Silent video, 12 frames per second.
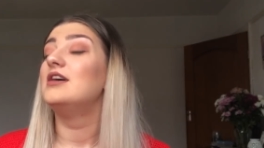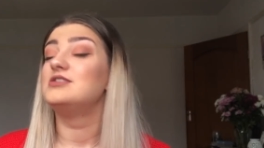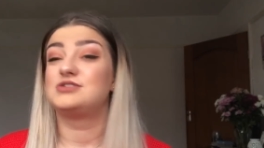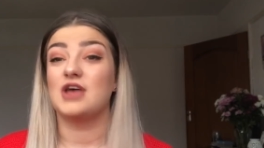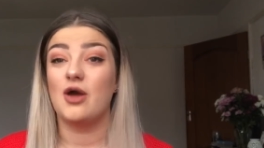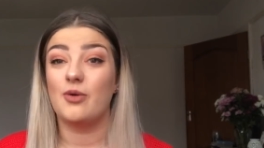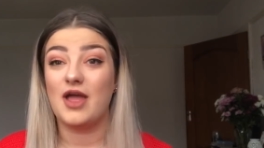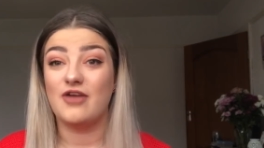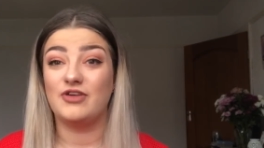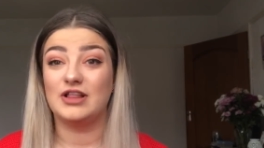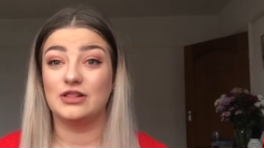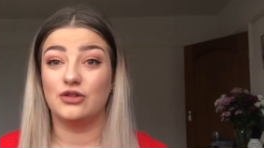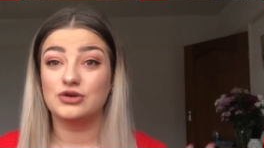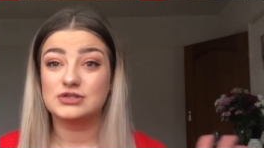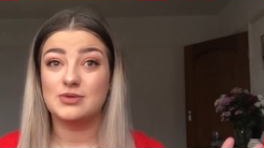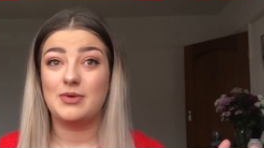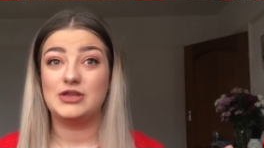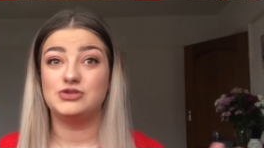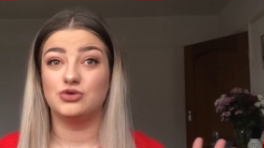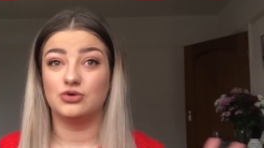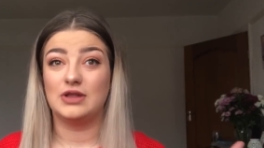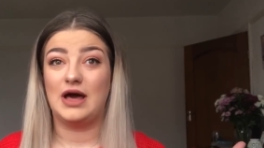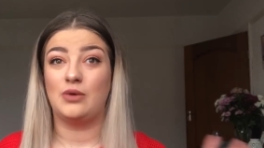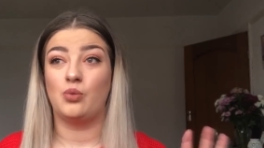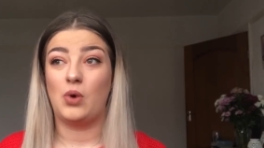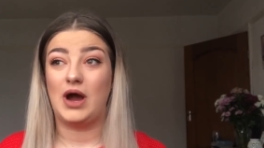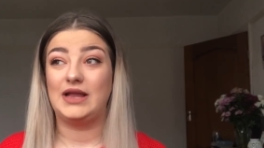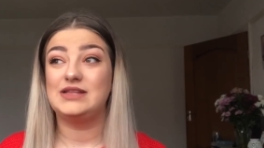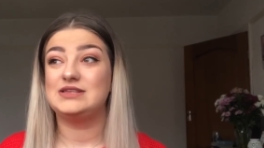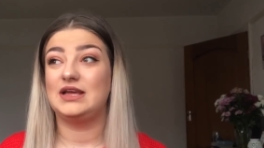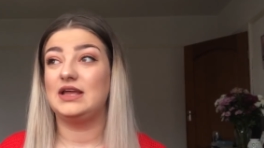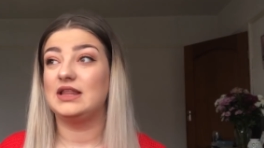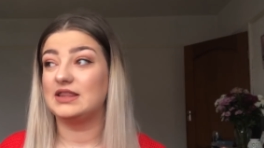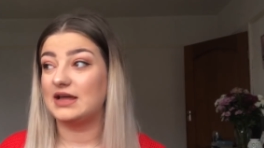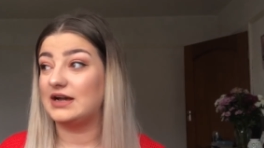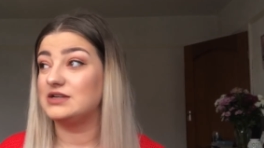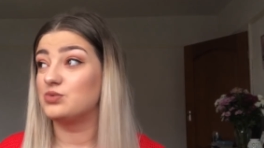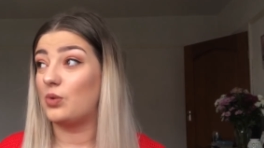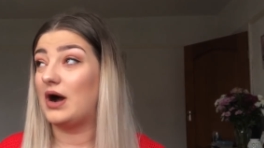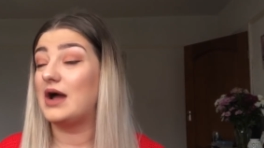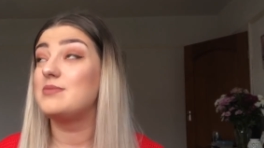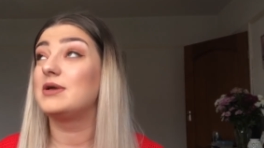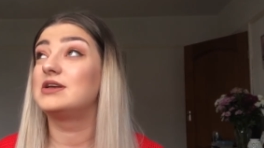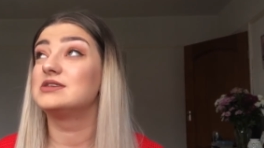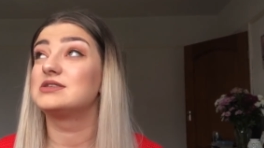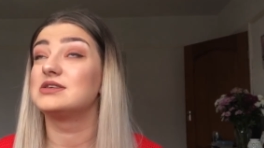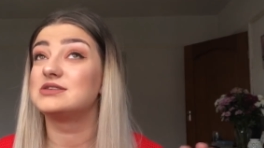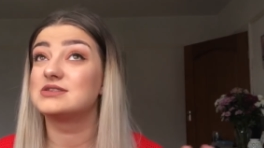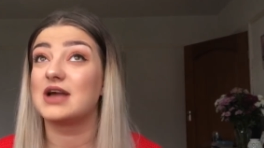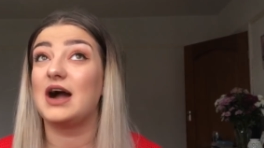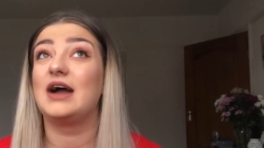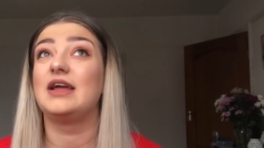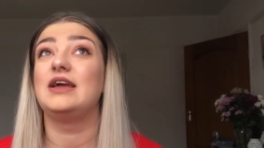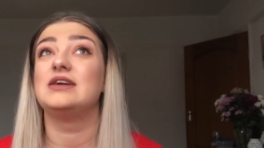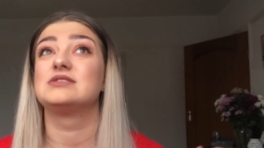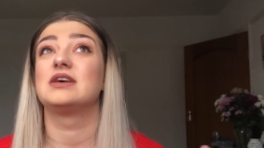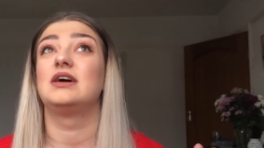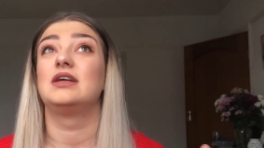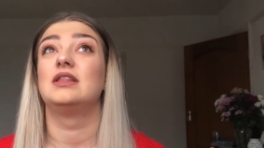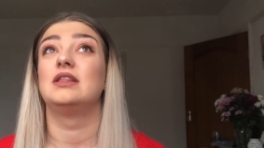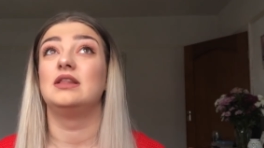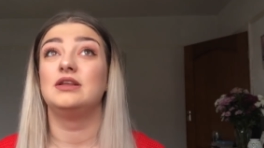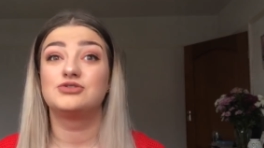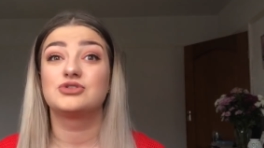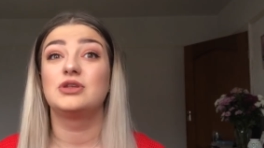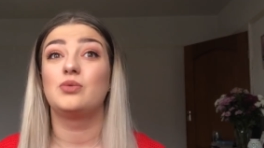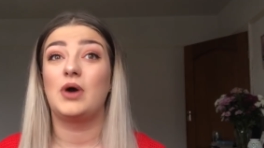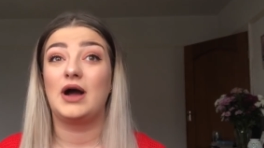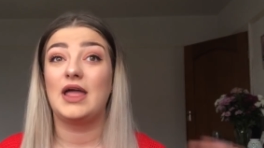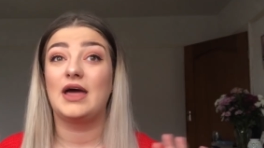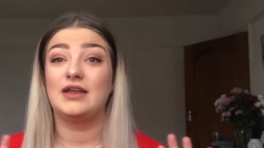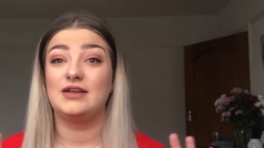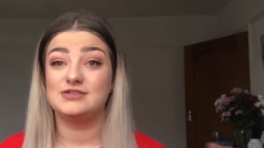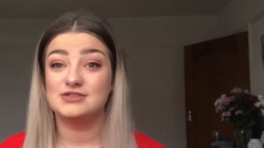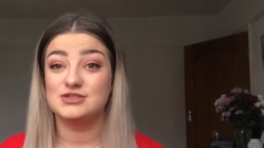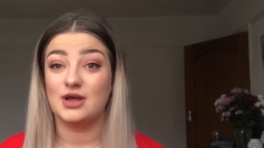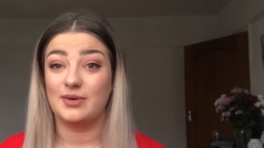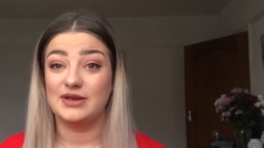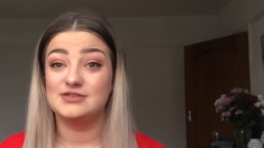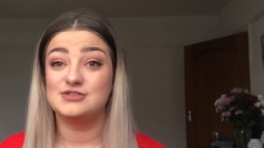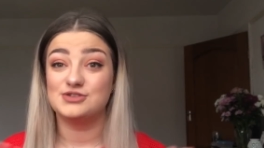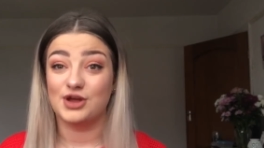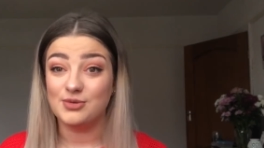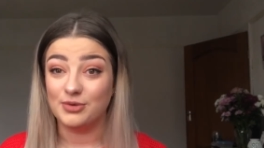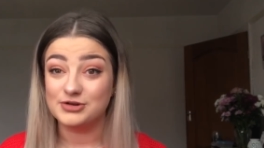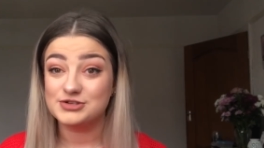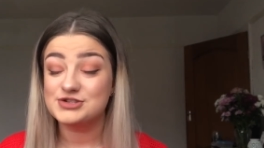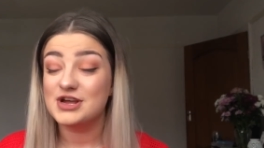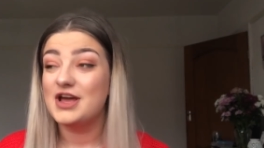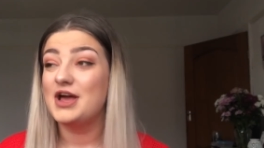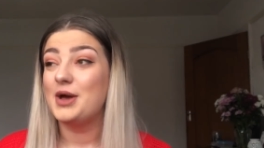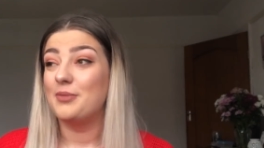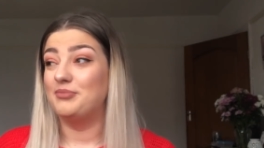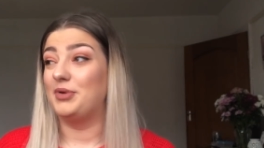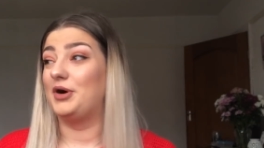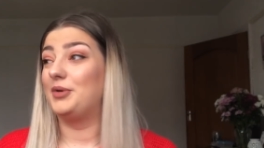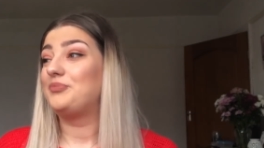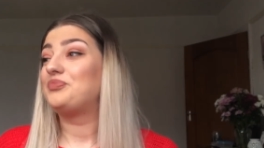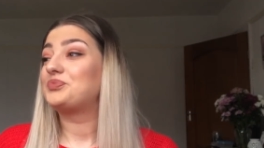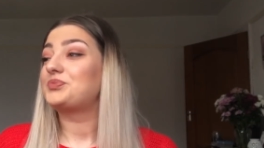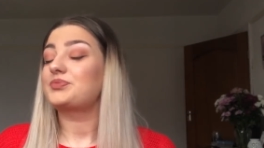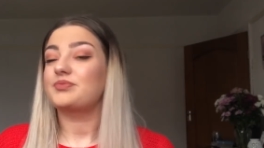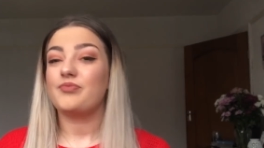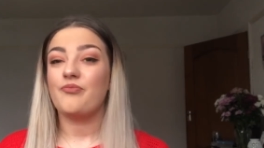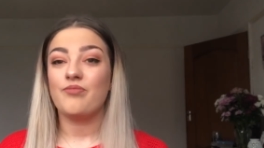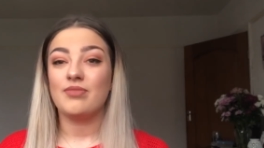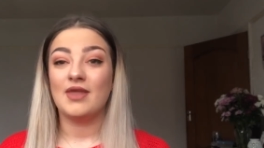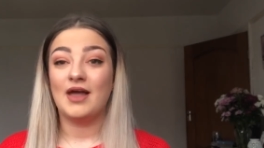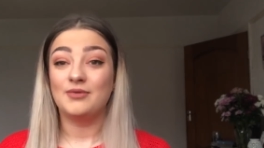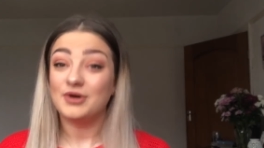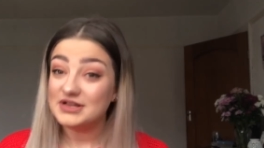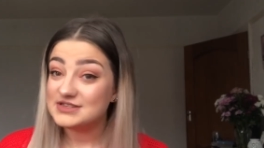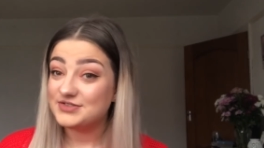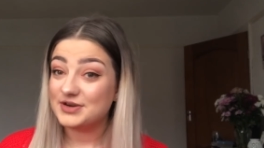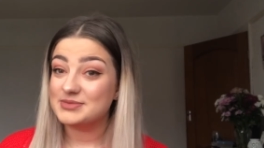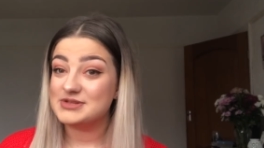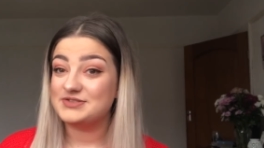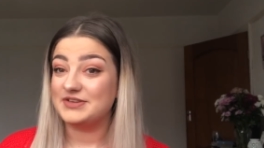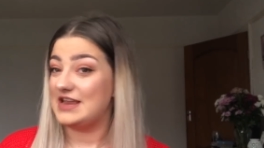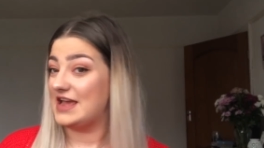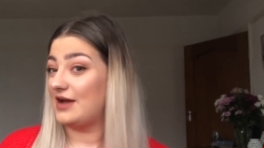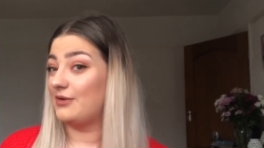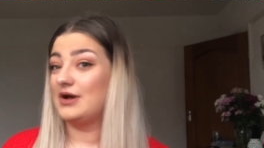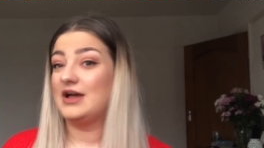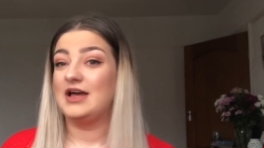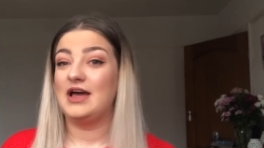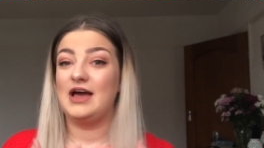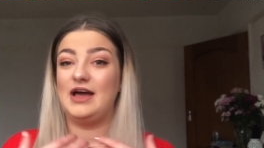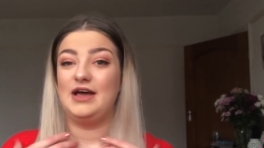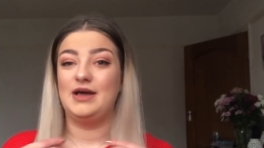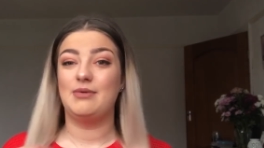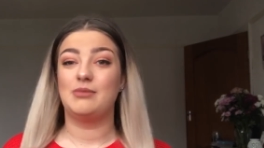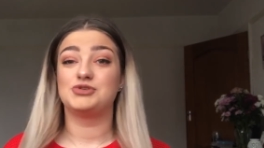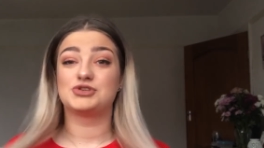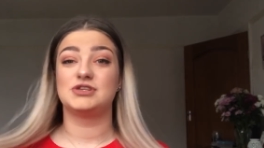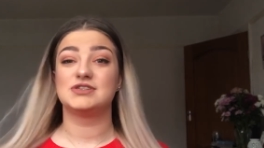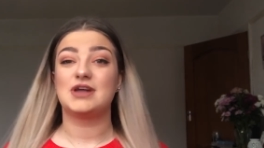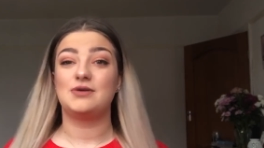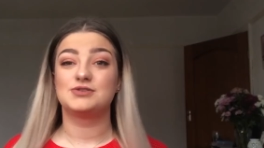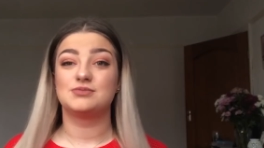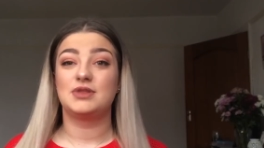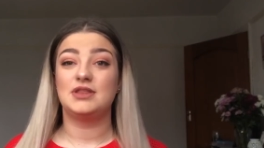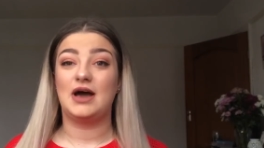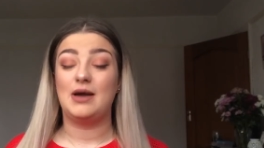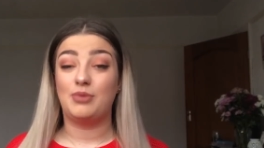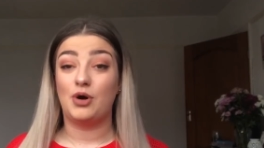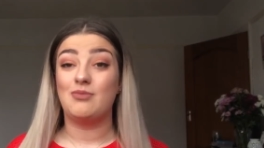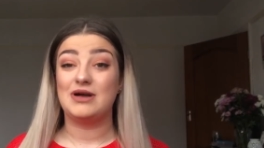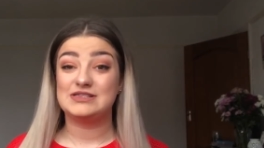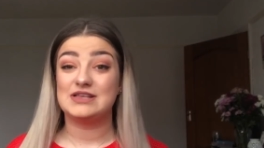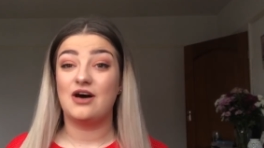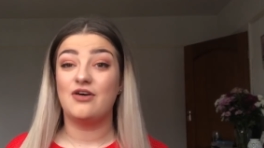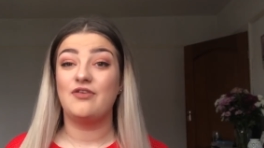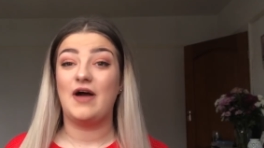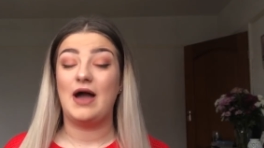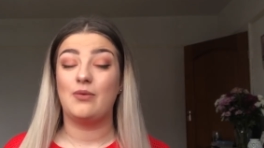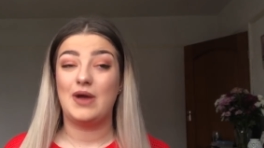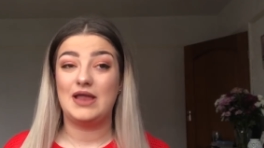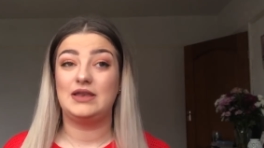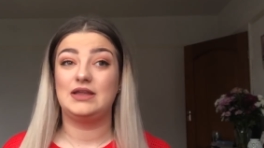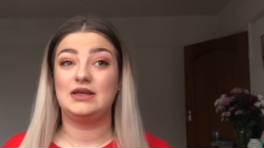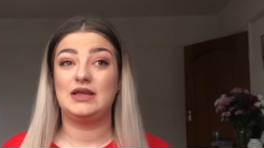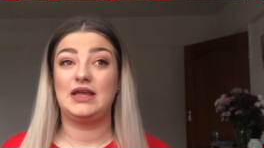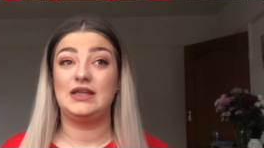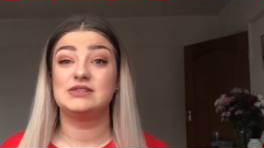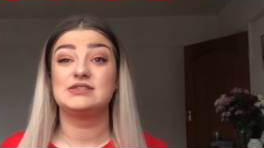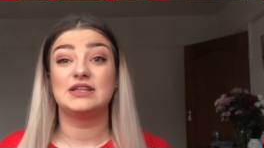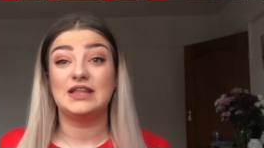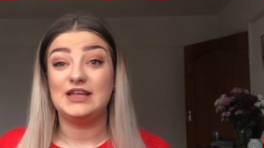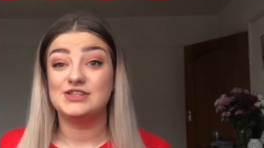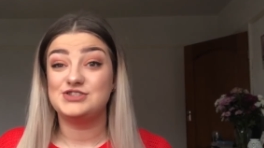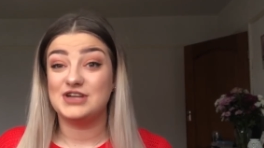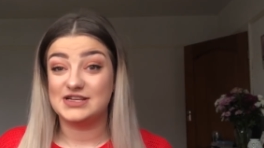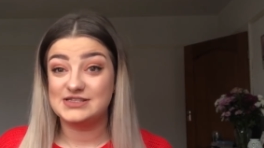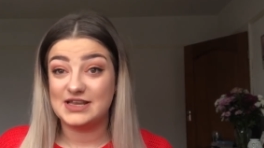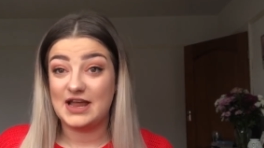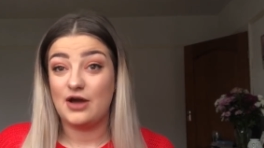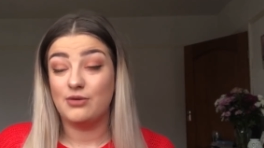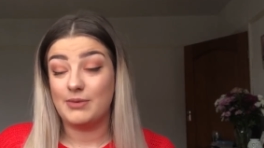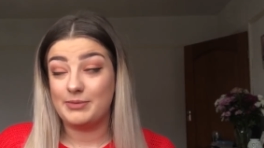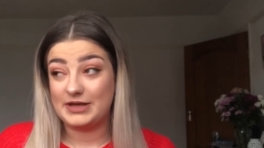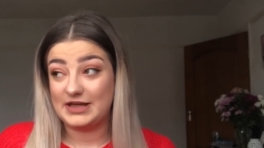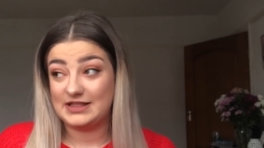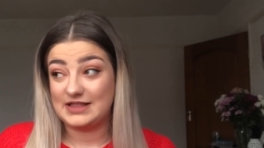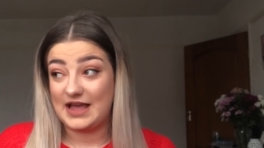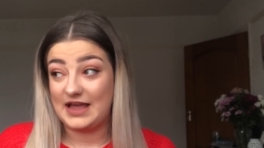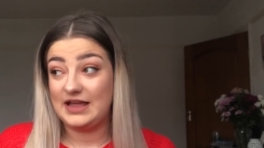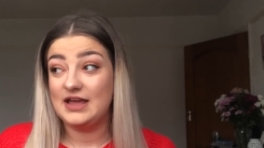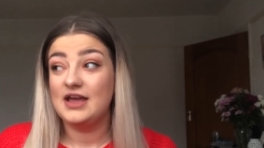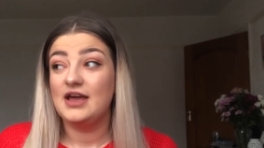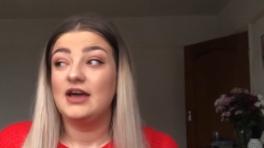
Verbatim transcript: So if it looks a bit dull and whiter, that is why, because the sky is literally white and it is snowing so much. But I wanted to film this video. I'm just going to start with something that I bought myself. I went into Leeds yesterday on my birthday